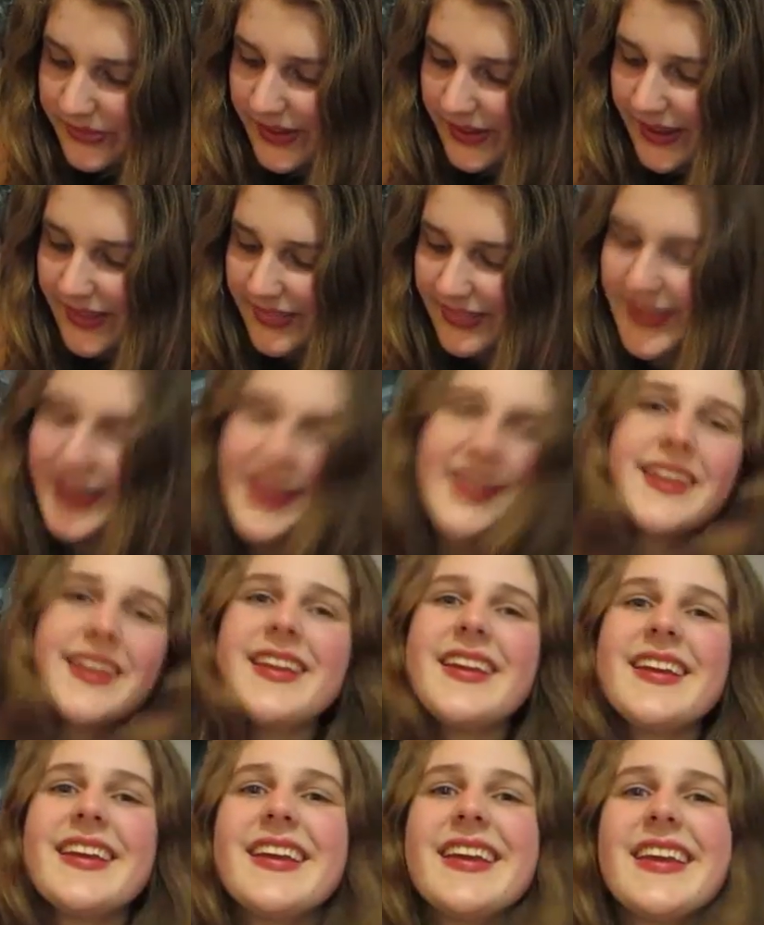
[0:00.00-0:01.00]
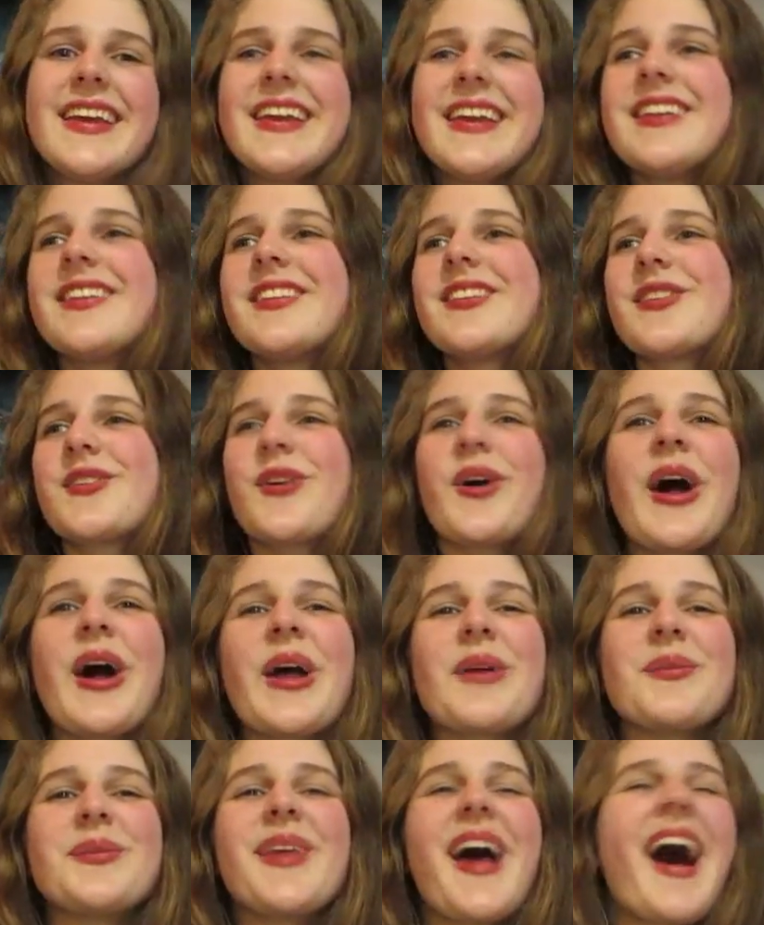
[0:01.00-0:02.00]
And then he
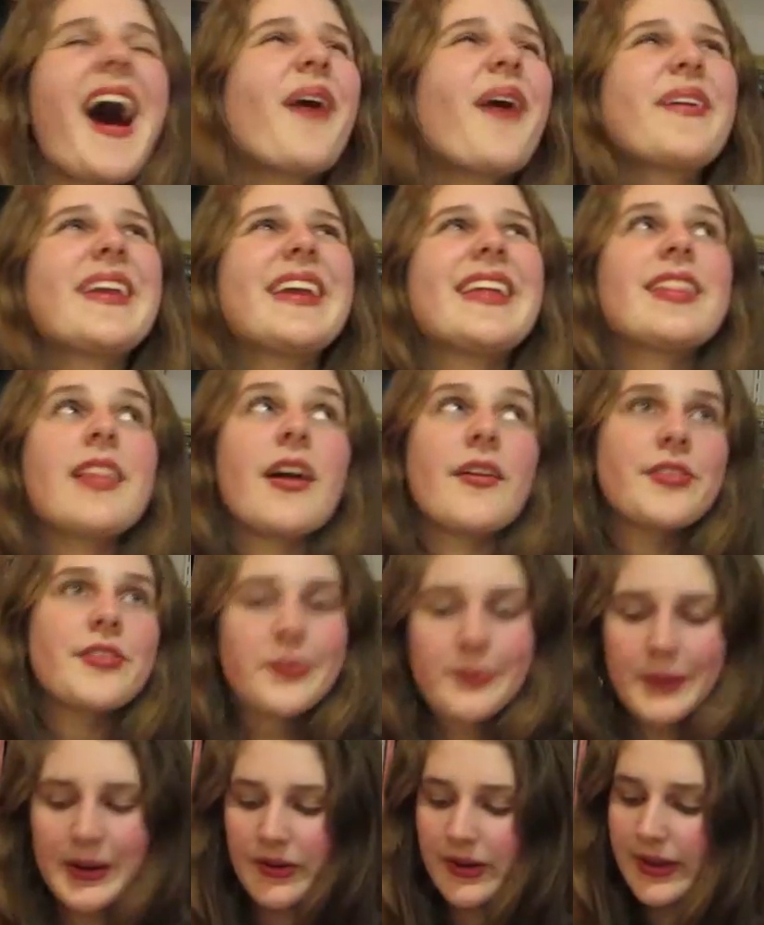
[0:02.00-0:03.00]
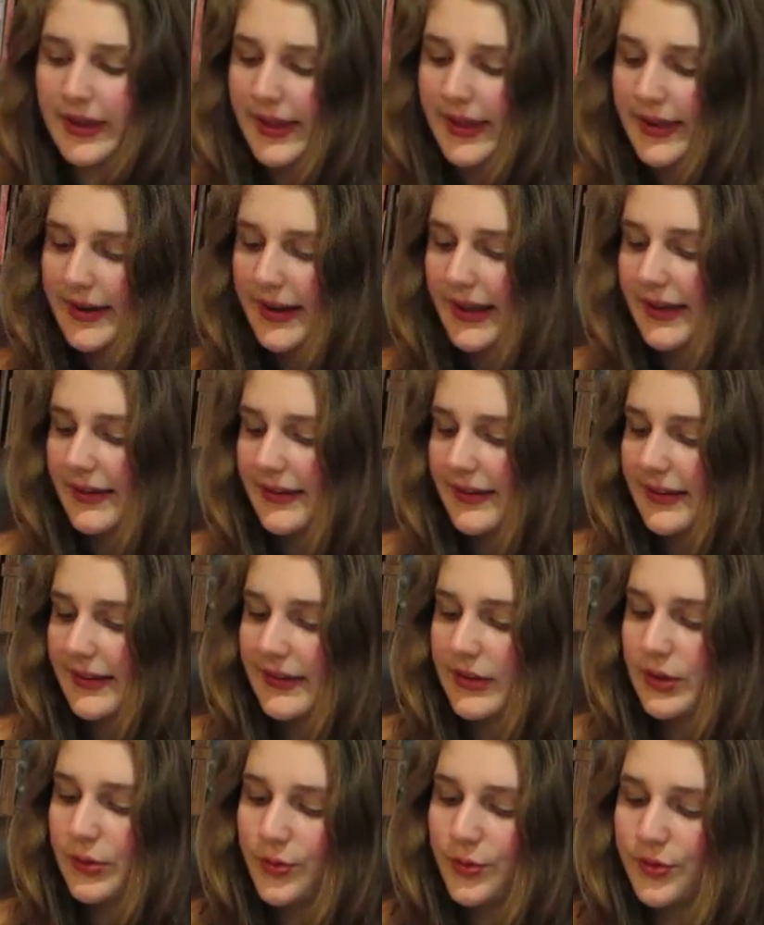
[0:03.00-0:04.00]
describes how he loves Marianne, and he
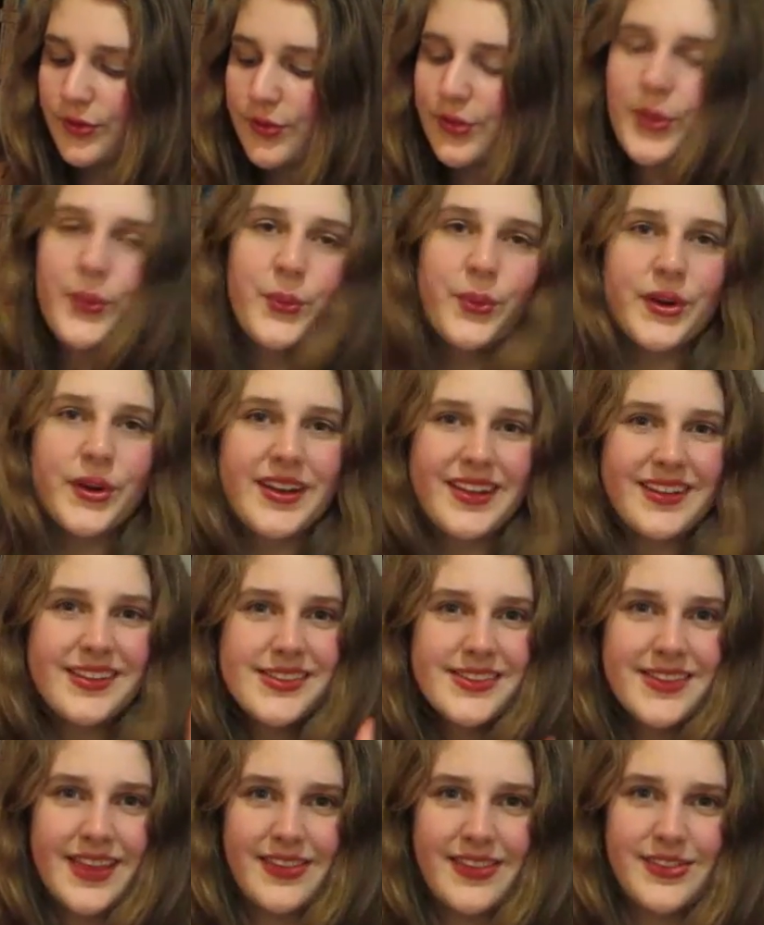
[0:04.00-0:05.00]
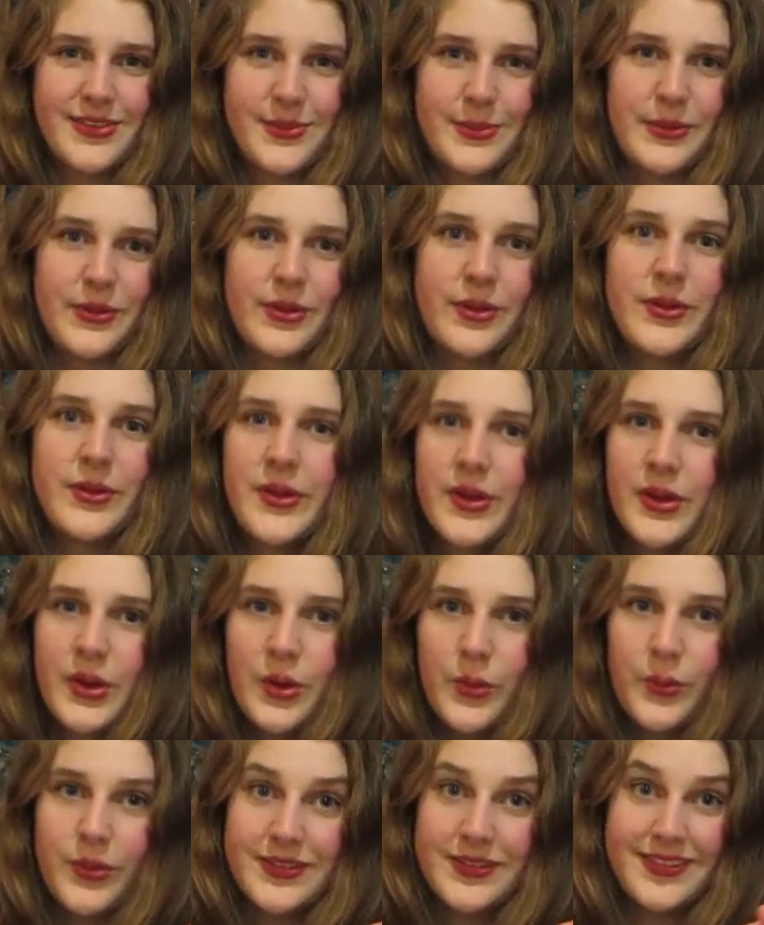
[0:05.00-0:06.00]
uses the word insensible,
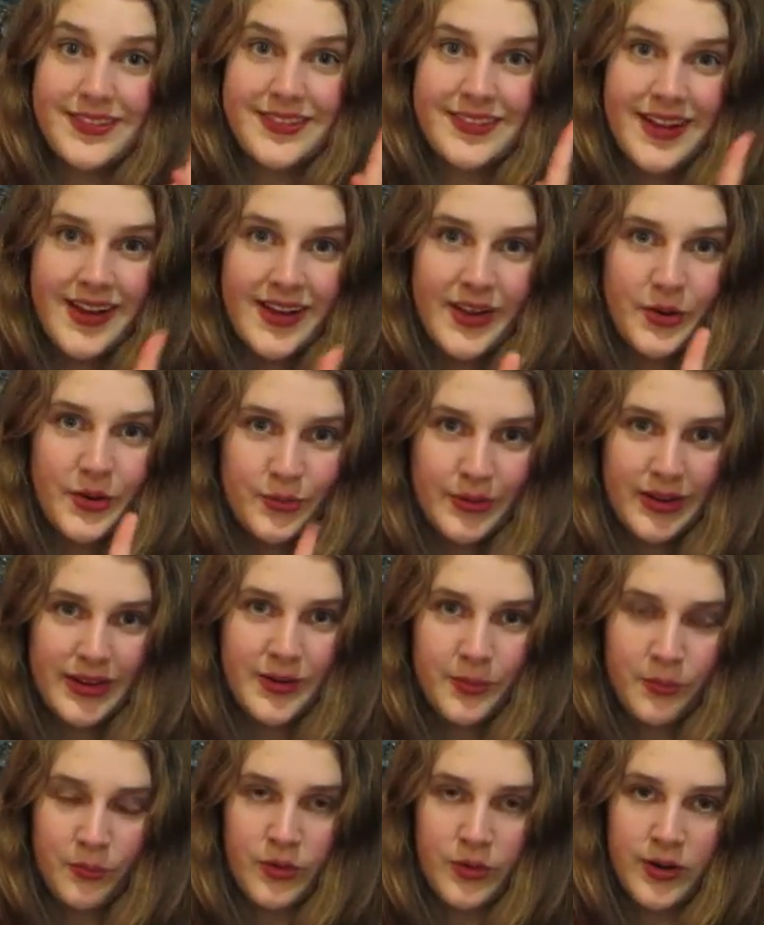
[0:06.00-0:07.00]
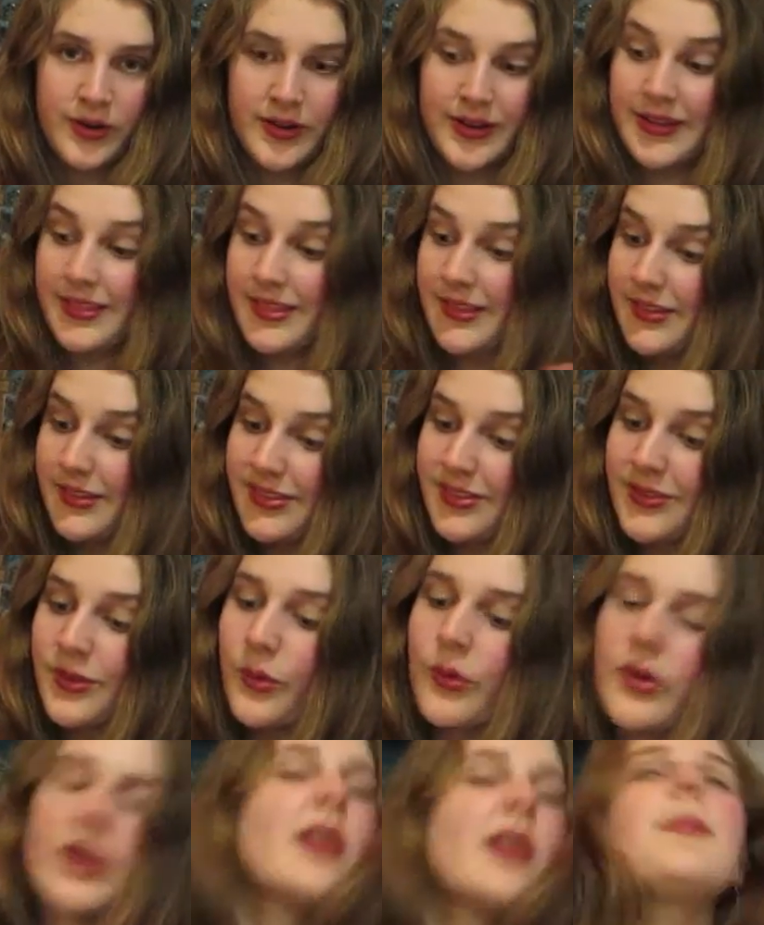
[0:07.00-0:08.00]
which is not a random word in this
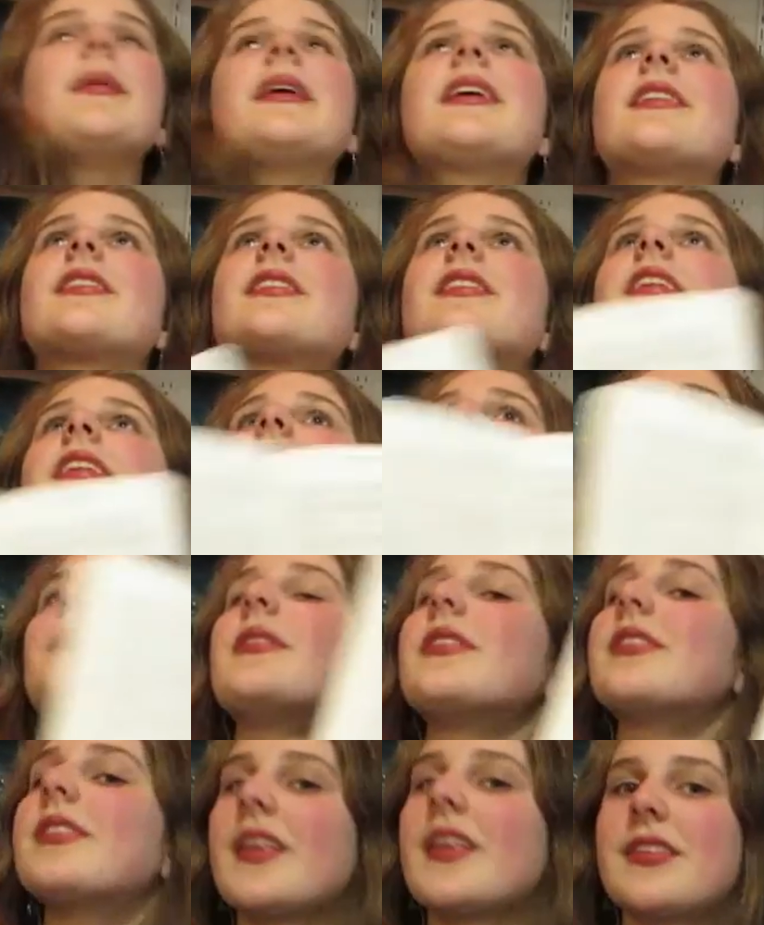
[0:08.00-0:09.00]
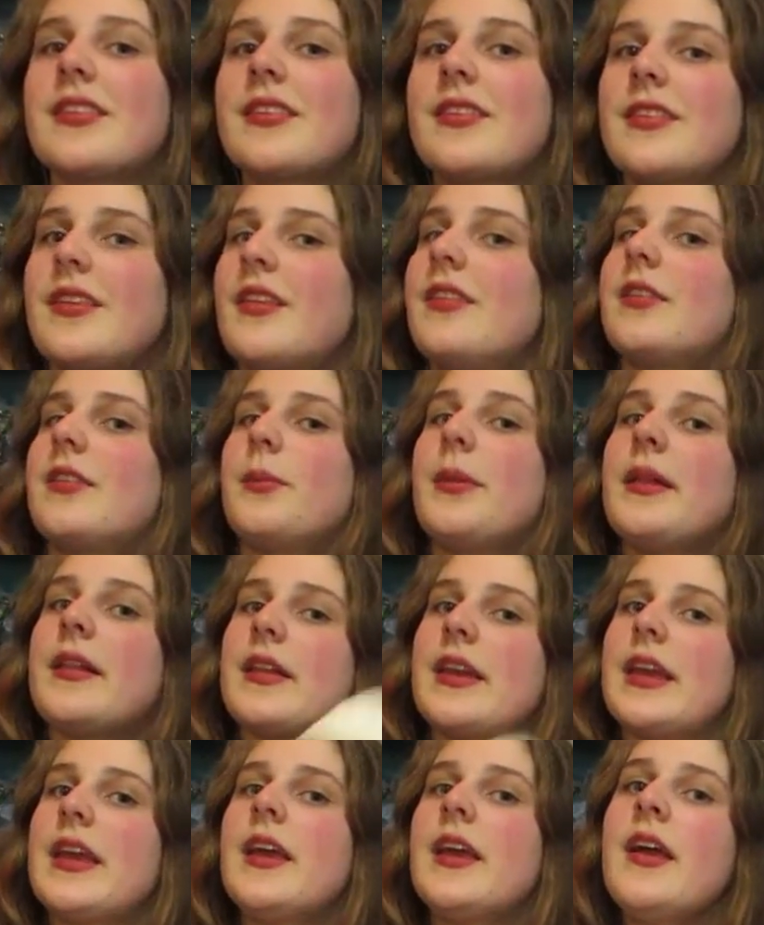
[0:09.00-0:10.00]
story because the name is Sense and
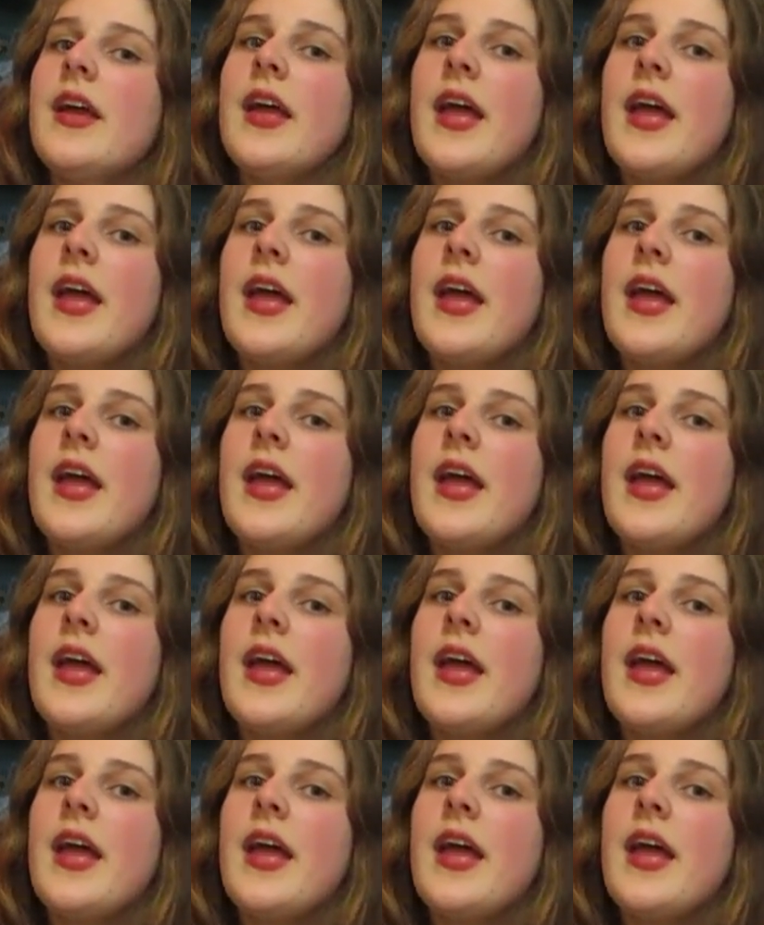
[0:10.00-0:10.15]
Sensibility.